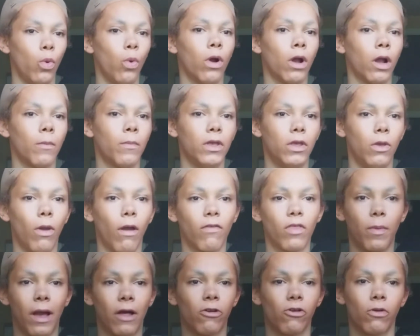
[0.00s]
sure, but you
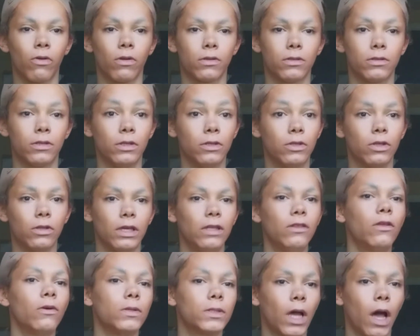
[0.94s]
have the power to
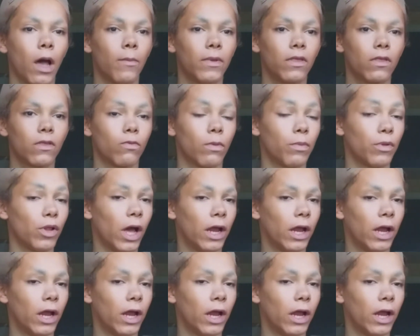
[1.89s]
delete those comments,